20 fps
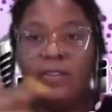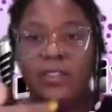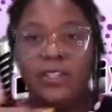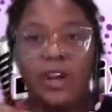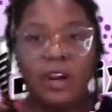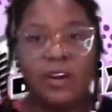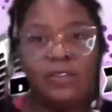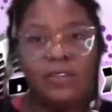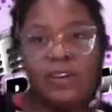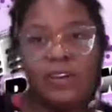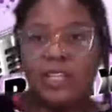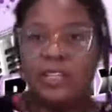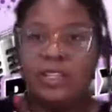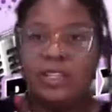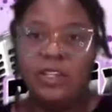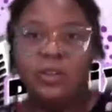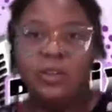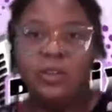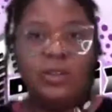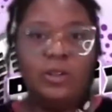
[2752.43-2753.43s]
photography, like
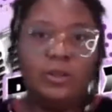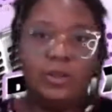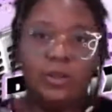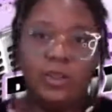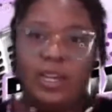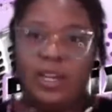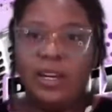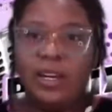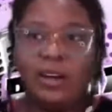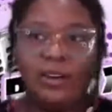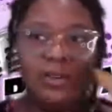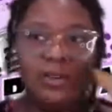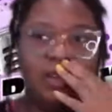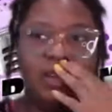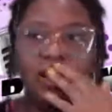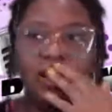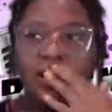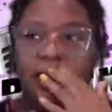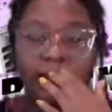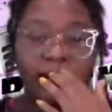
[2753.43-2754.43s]
the cute little thing, and
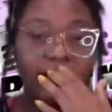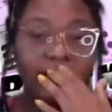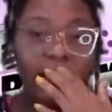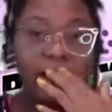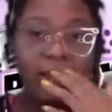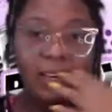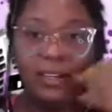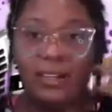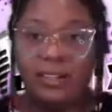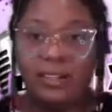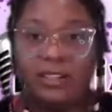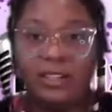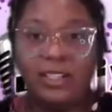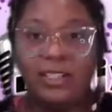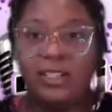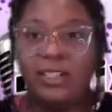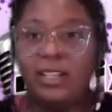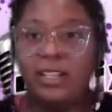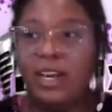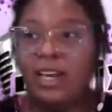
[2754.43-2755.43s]
I'll like get that and look
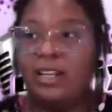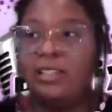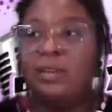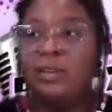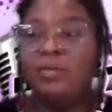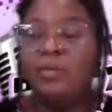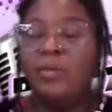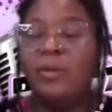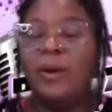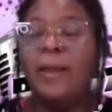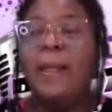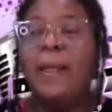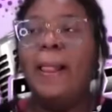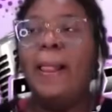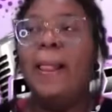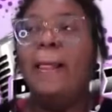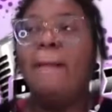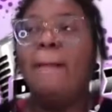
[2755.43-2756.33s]
into that at some point.